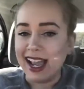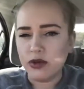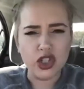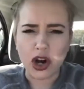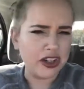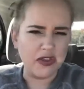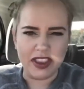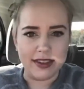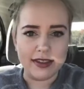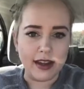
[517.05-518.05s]
I don't charge for
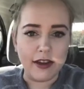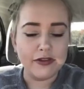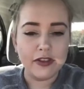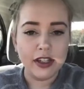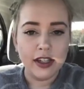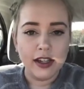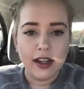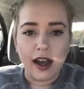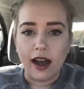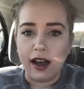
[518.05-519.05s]
this stuff.
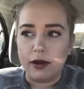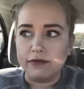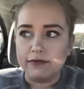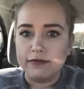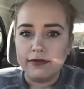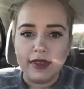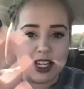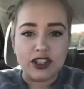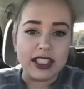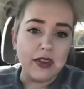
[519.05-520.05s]

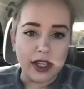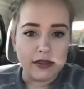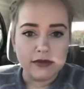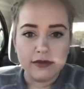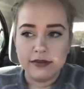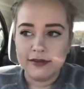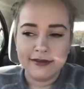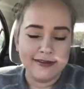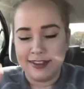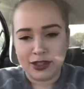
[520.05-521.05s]
I just give it
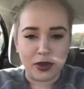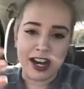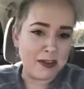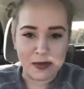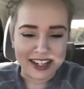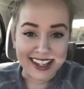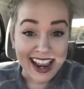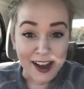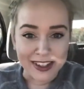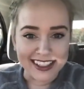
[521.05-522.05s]
so that everybody can
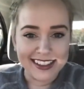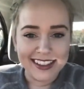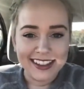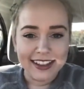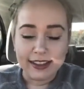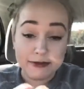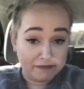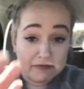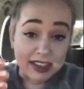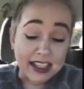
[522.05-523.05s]
have it.
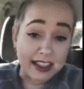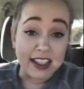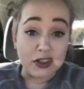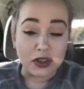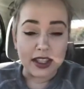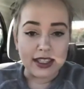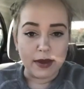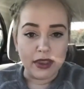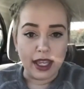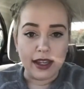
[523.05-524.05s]
That's essentially the
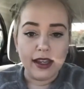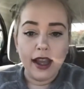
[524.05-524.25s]
same thing.